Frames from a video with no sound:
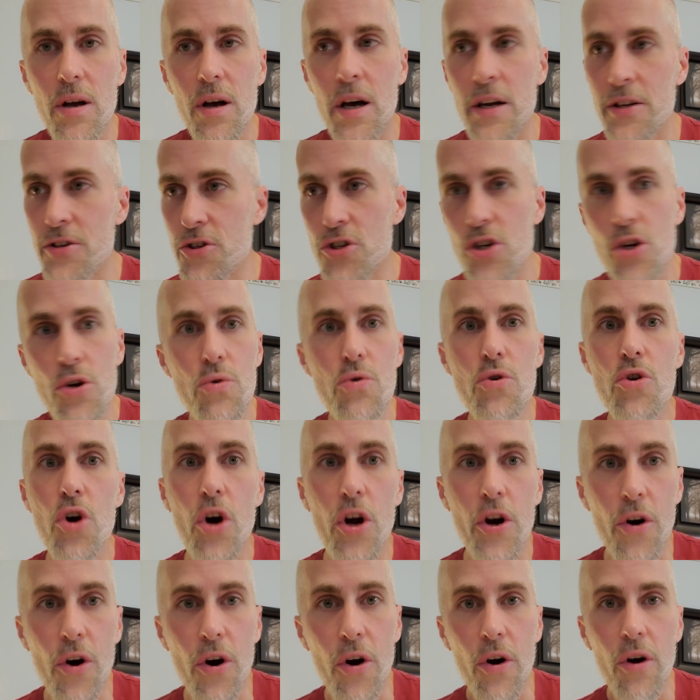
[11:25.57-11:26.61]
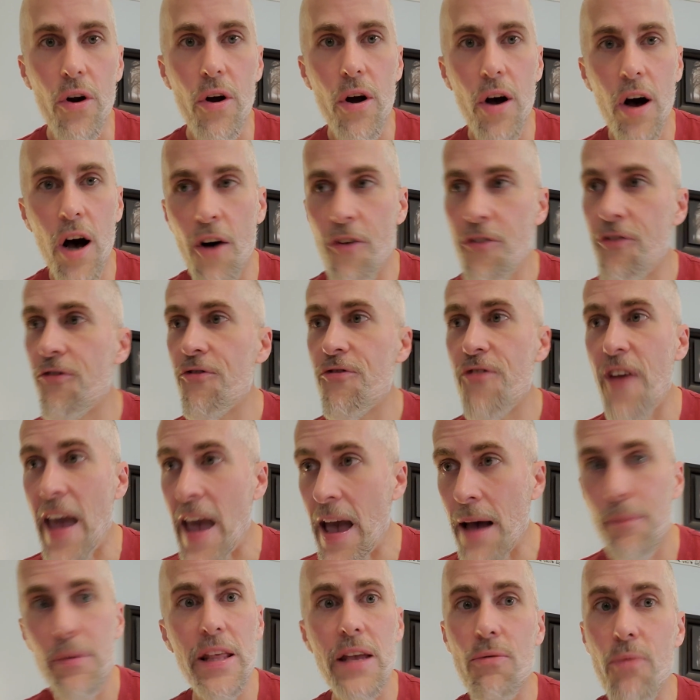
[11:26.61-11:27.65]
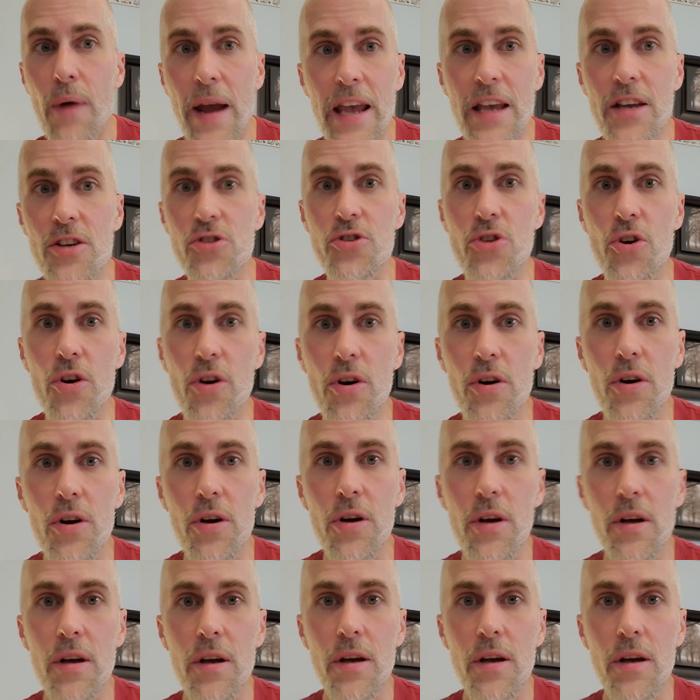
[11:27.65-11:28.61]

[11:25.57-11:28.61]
a do-gooder, a family raiser.